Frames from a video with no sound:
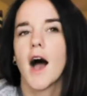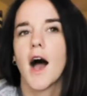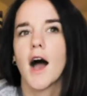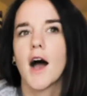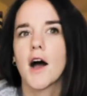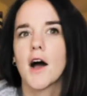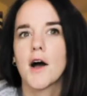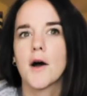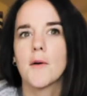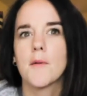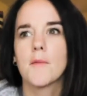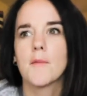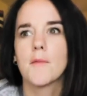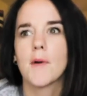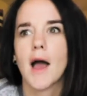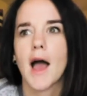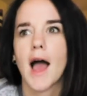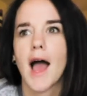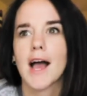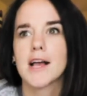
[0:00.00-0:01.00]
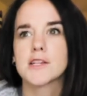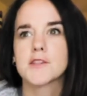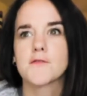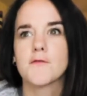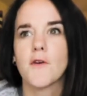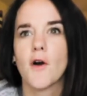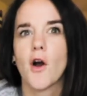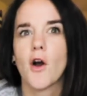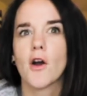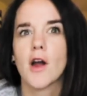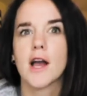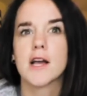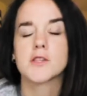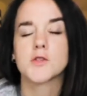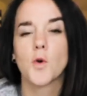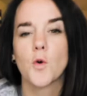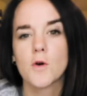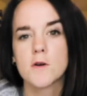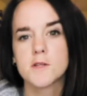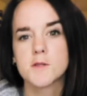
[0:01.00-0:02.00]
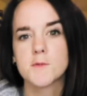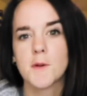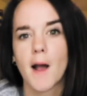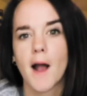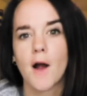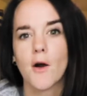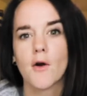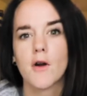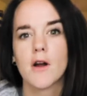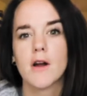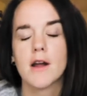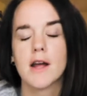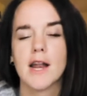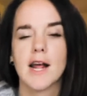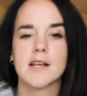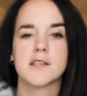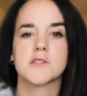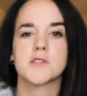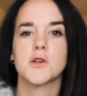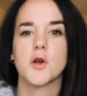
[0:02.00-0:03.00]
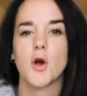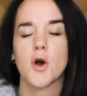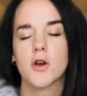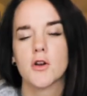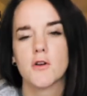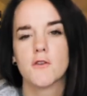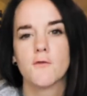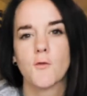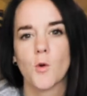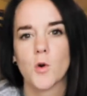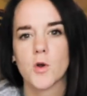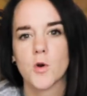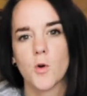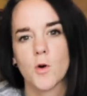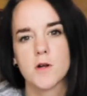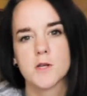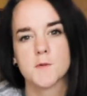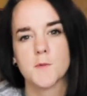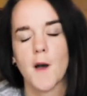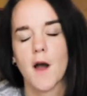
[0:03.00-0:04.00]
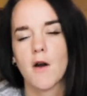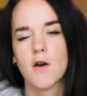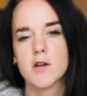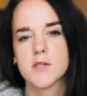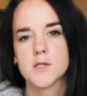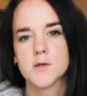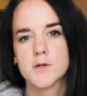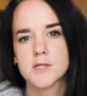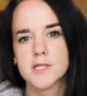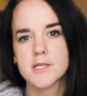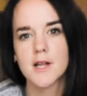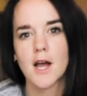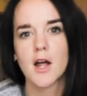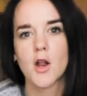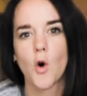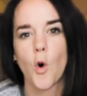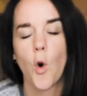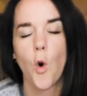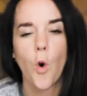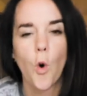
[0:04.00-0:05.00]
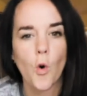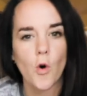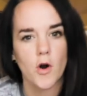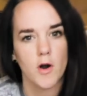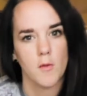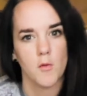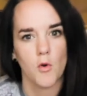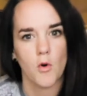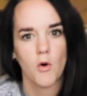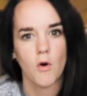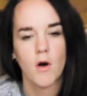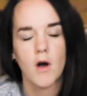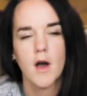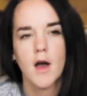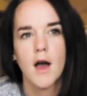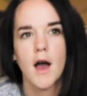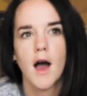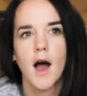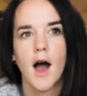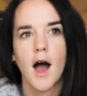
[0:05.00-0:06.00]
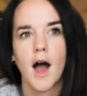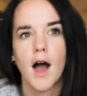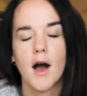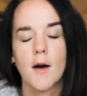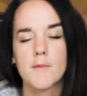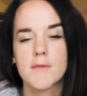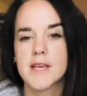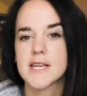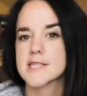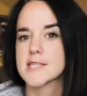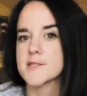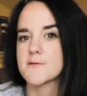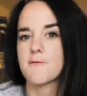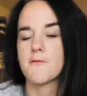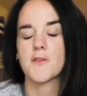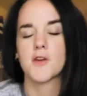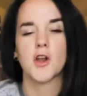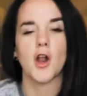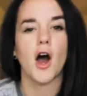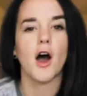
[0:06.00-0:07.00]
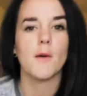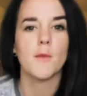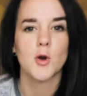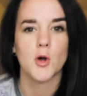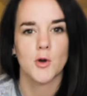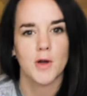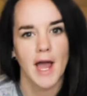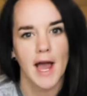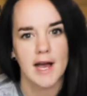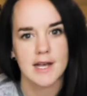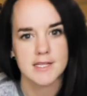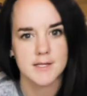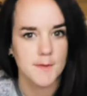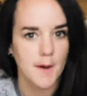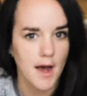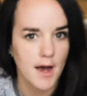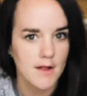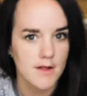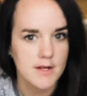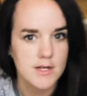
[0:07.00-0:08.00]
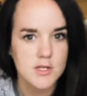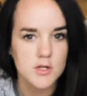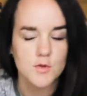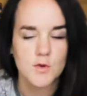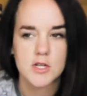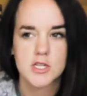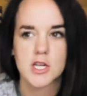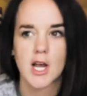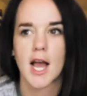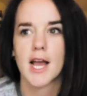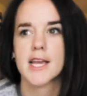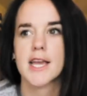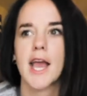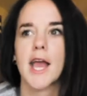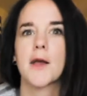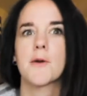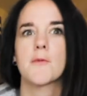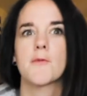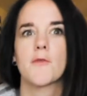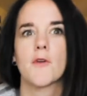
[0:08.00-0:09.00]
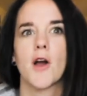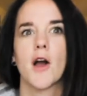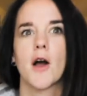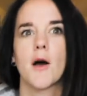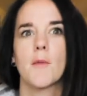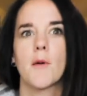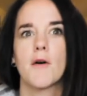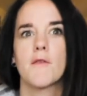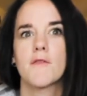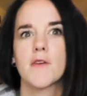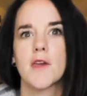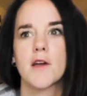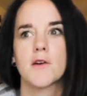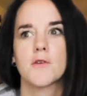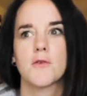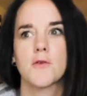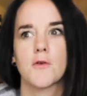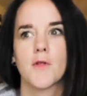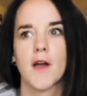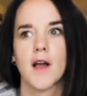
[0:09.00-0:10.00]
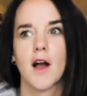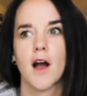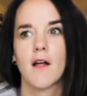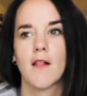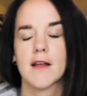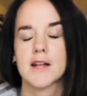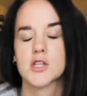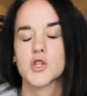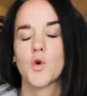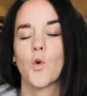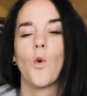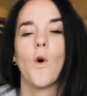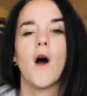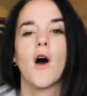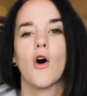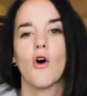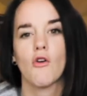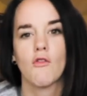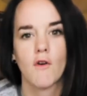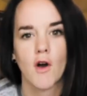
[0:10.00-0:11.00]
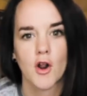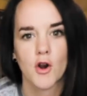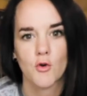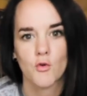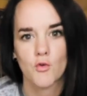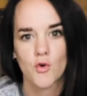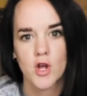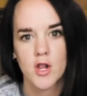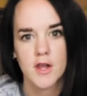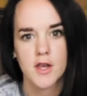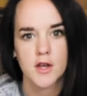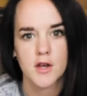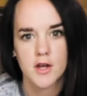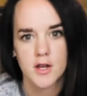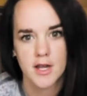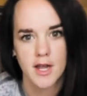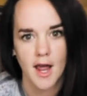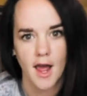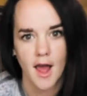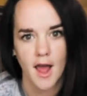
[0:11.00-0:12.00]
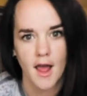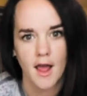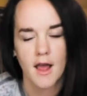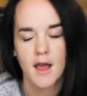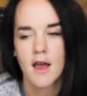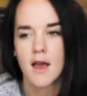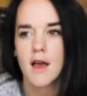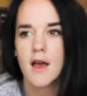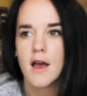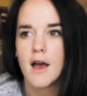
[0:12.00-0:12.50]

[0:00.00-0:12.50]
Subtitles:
As far as horsepower, it has 240 horsepower, so it's not horrible. Gets phenomenal gas mileage, which I came from a vehicle that got like 12 on a really good day.